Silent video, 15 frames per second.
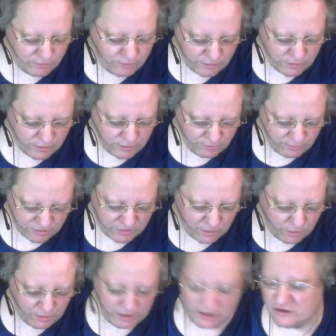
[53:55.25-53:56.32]

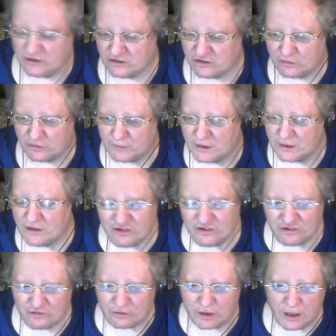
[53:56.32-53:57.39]
with going into the
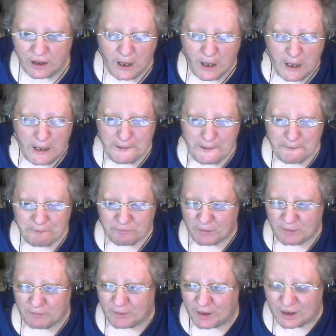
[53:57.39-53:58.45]
ministry,
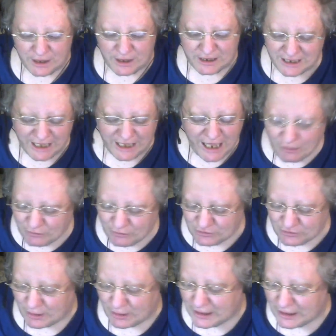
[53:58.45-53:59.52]
but like
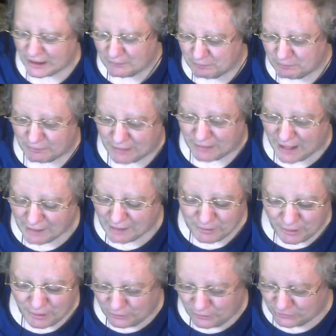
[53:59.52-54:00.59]
today I was writing a
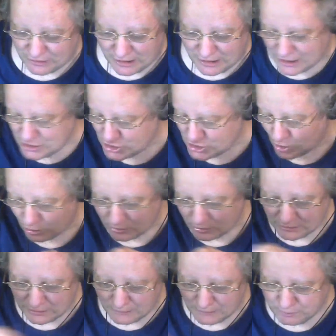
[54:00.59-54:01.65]
blog post and I
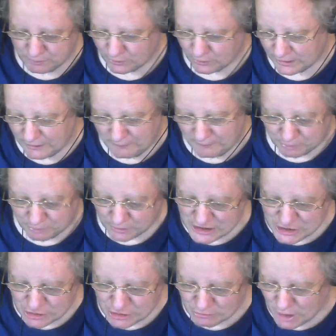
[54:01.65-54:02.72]
jokingly put
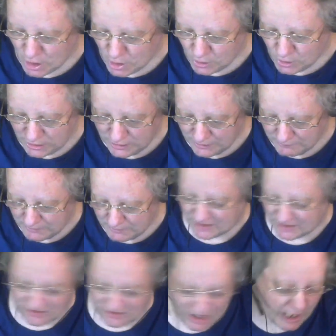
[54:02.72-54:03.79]
in preacher mode
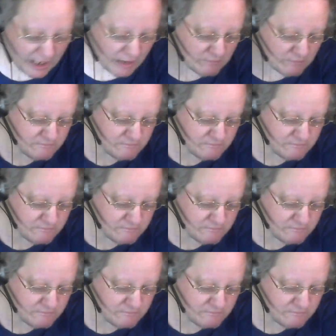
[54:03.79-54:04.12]
because I